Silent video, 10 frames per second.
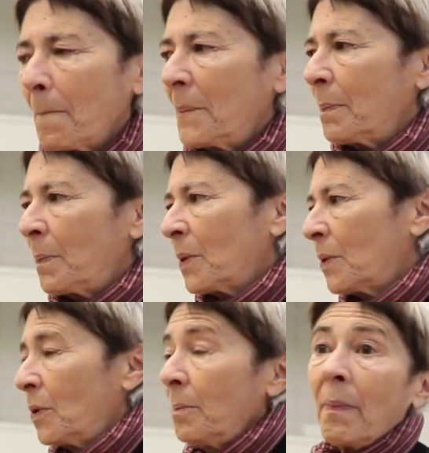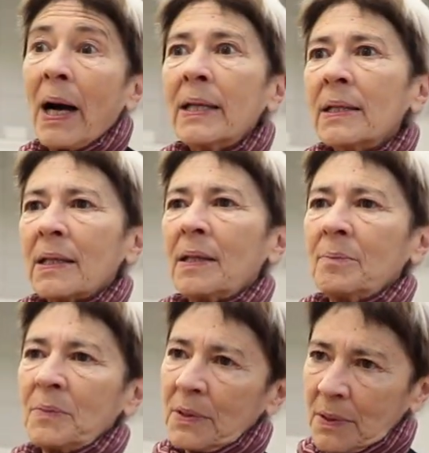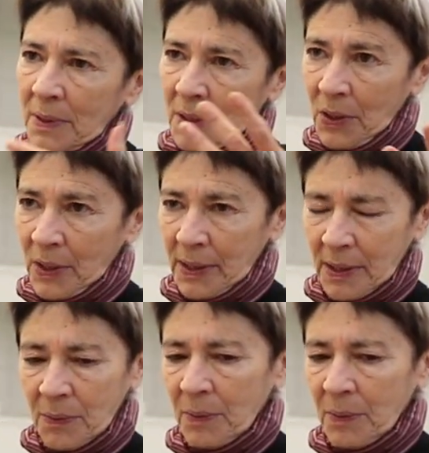people who might come to look at the